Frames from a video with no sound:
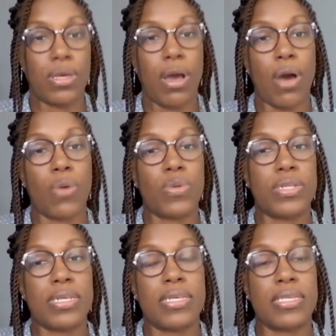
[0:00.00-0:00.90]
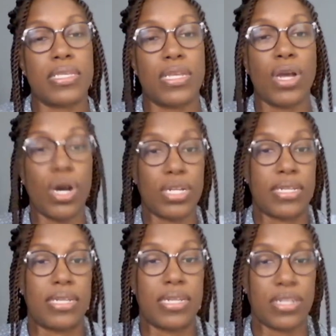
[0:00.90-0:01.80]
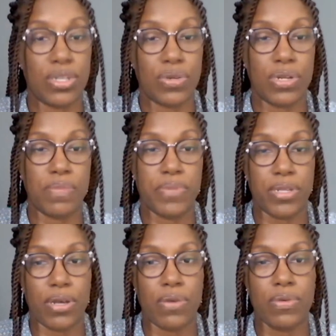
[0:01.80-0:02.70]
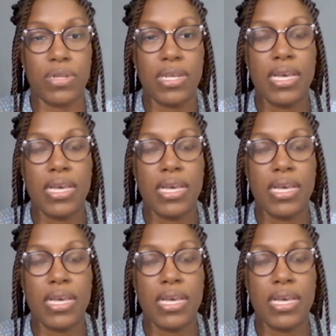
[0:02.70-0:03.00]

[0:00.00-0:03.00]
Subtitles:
how it is the content that you're going to put out